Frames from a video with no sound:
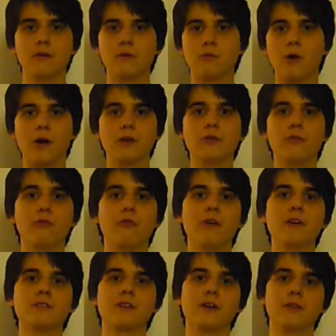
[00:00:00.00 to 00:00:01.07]
right in your
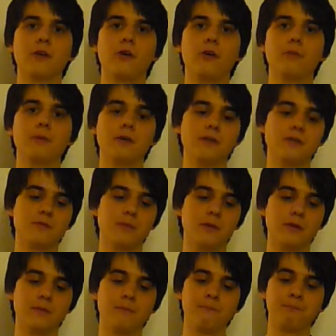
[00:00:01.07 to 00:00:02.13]
face kind of hoppiness, but